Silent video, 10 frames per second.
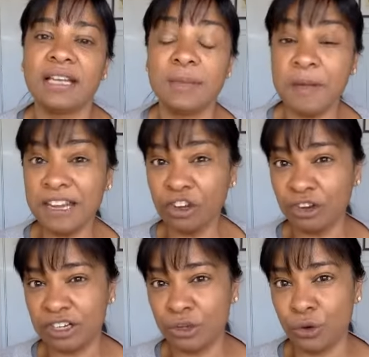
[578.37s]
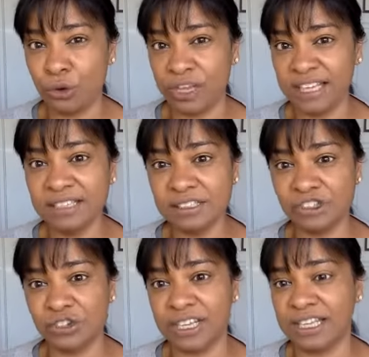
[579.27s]
Depending on your
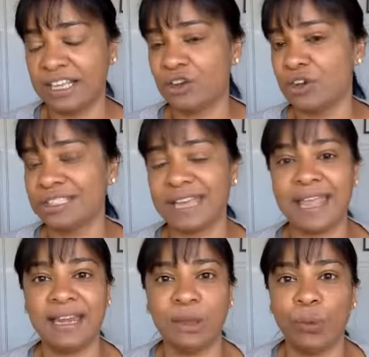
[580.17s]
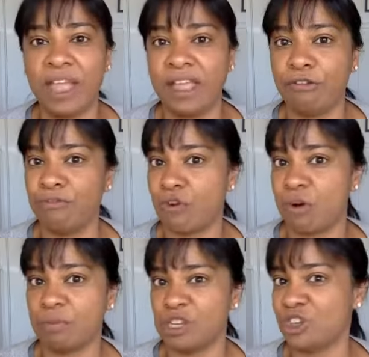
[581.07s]
industry, can cost anywhere
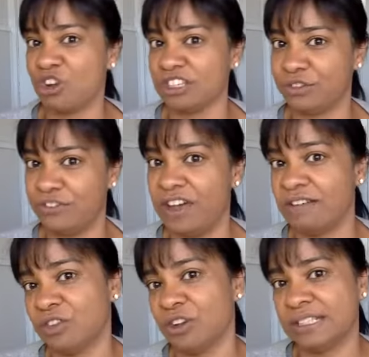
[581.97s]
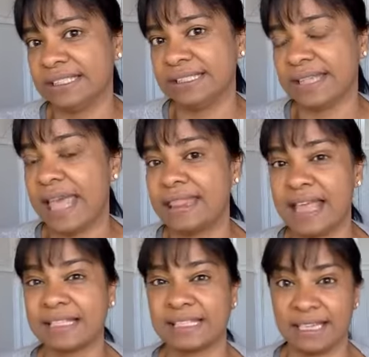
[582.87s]
from $1 to $5. And
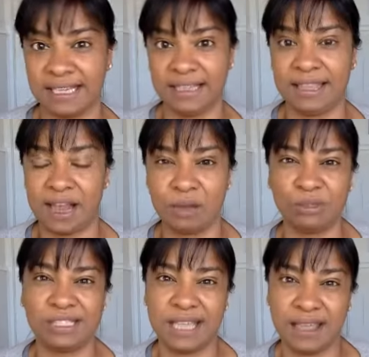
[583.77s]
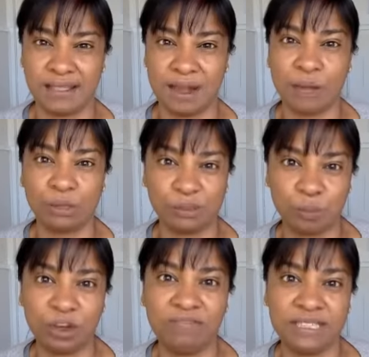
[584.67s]
that's the lead that I was saying that I was
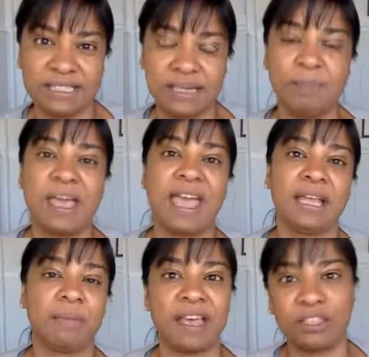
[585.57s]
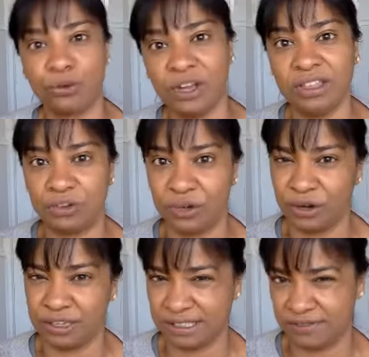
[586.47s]
previously paying about
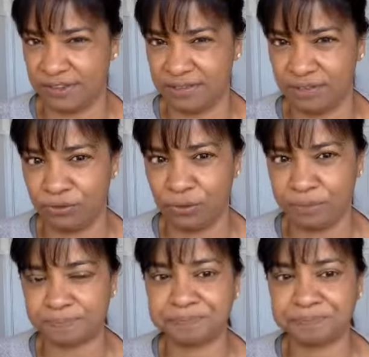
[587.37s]
$3.50 for.